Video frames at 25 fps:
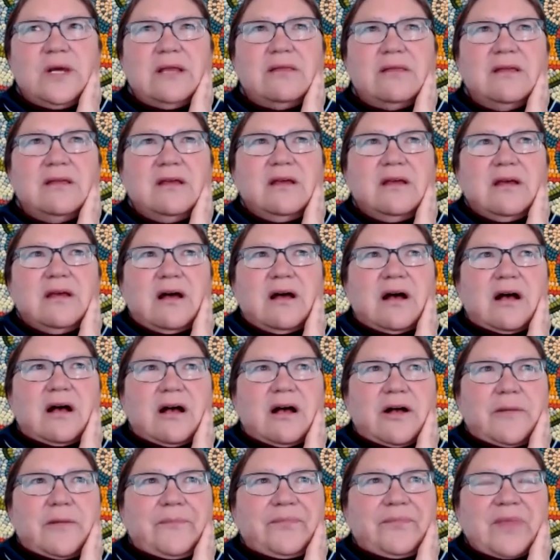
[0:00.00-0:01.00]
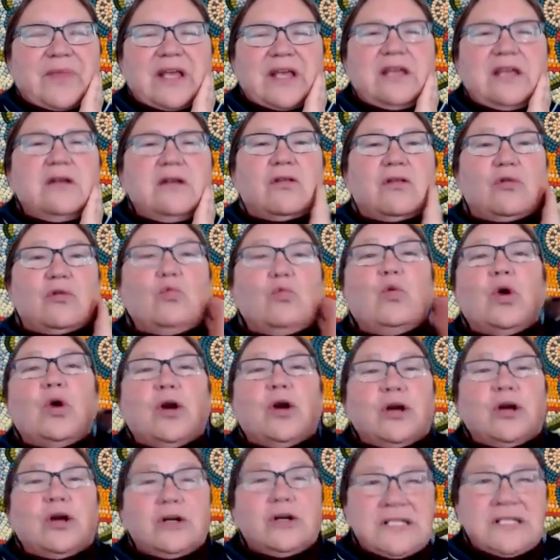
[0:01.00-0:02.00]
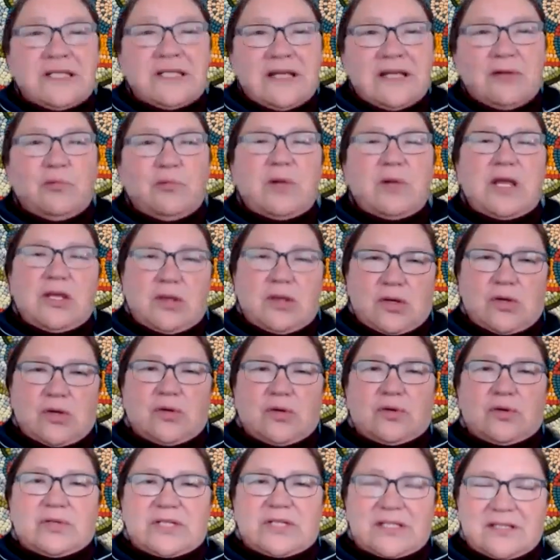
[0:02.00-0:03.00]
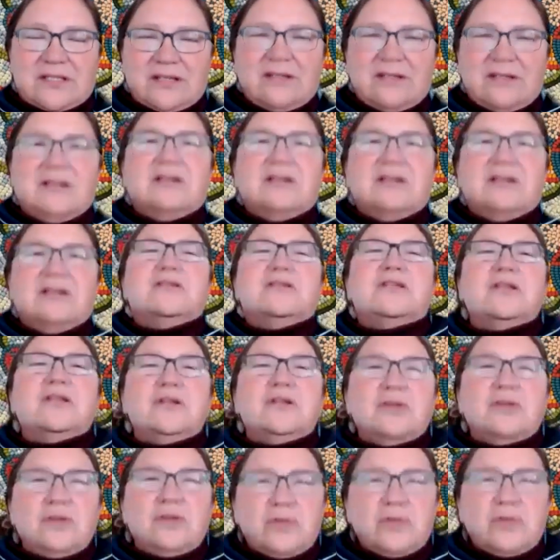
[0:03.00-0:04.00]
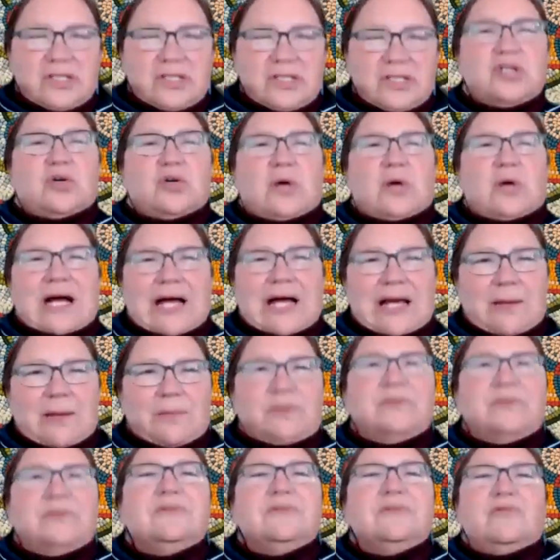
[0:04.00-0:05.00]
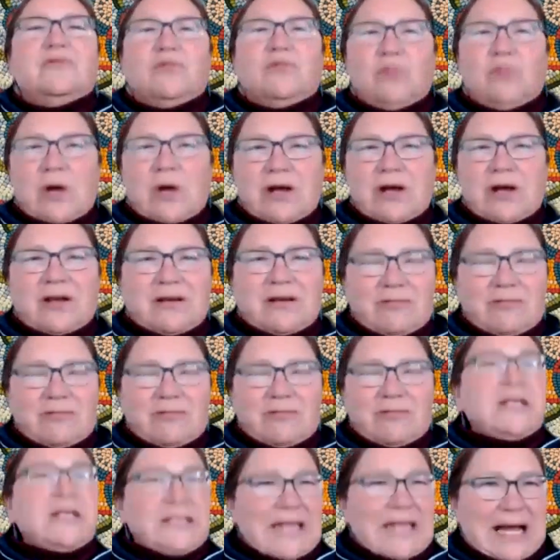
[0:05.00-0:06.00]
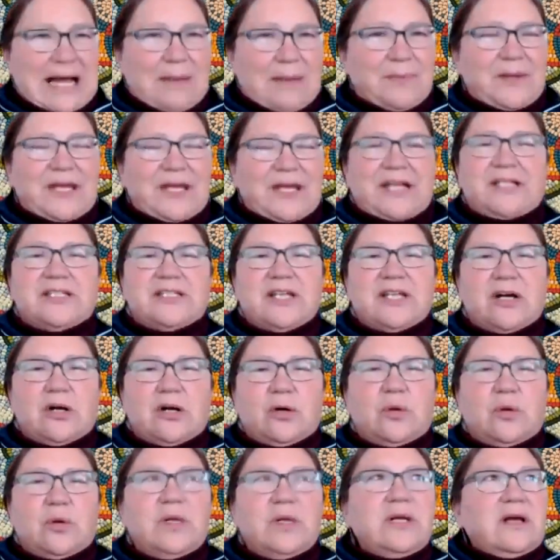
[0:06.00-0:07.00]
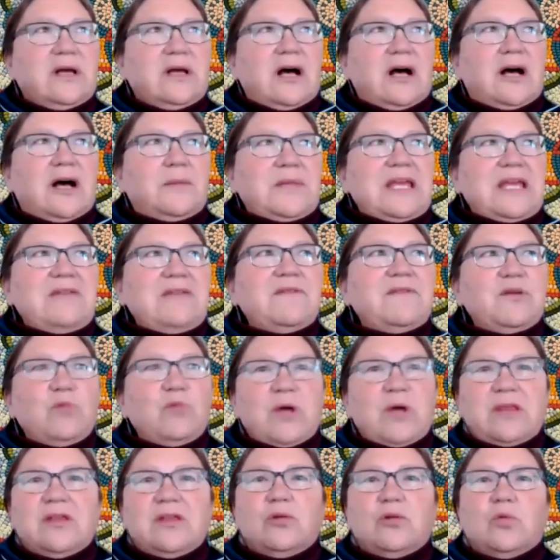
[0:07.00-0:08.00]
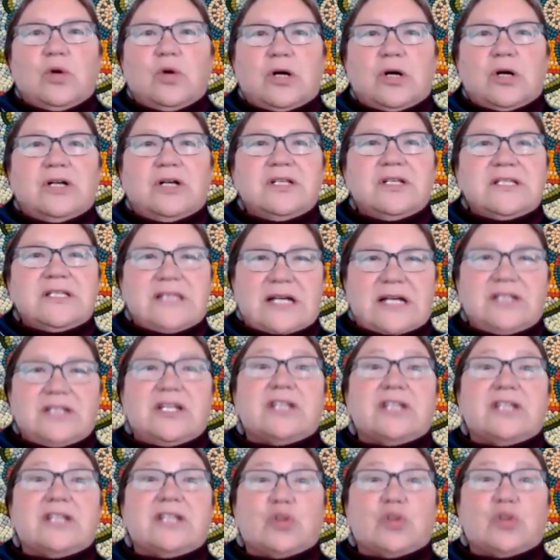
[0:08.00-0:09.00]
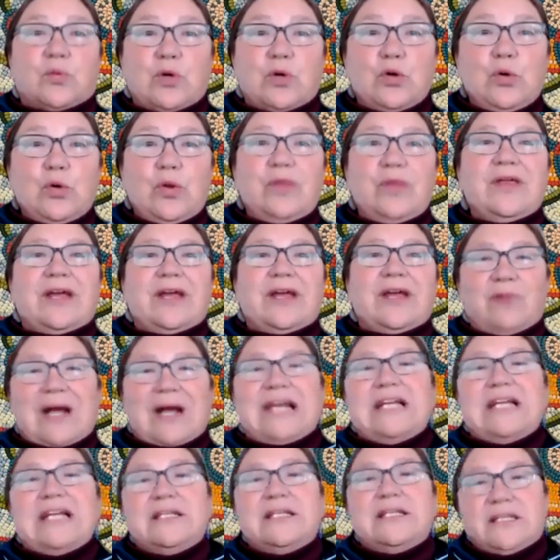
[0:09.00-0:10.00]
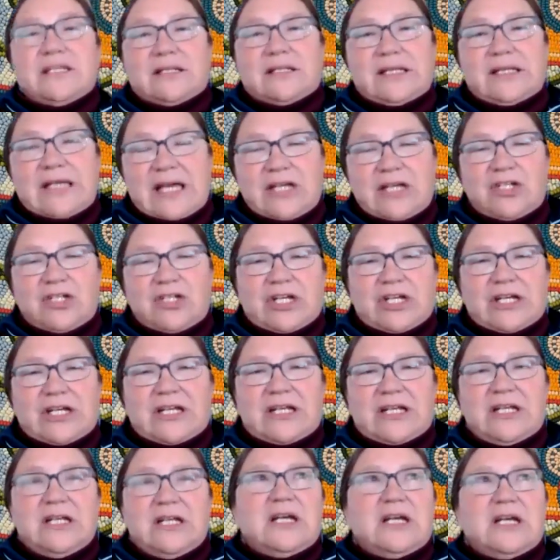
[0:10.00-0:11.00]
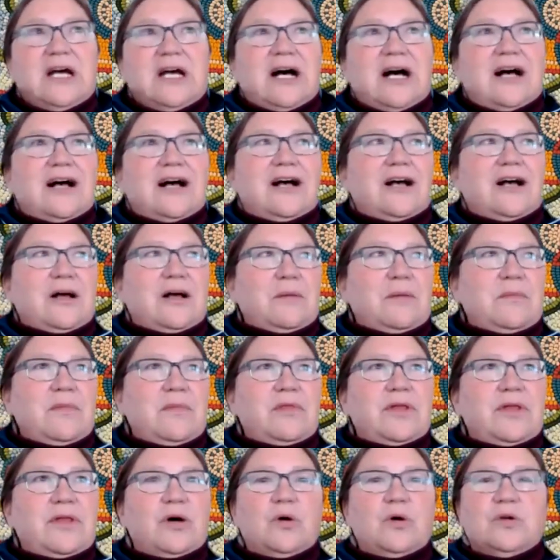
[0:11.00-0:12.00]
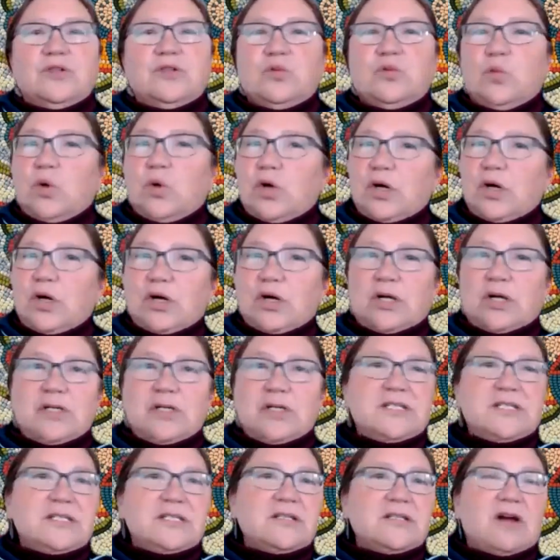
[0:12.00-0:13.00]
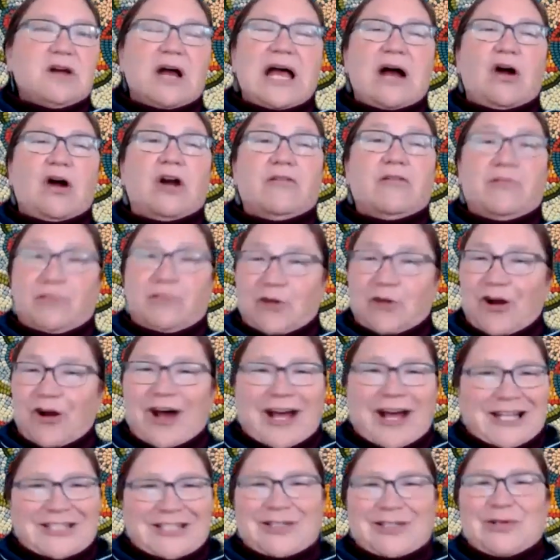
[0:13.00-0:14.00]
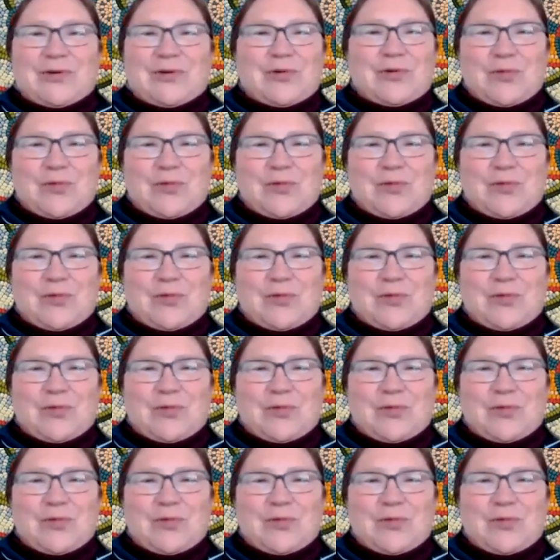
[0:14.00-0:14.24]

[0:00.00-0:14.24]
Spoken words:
with, the words that we use to describe what is happening. So even with the words such as truth and reconciliation, those words are fraught.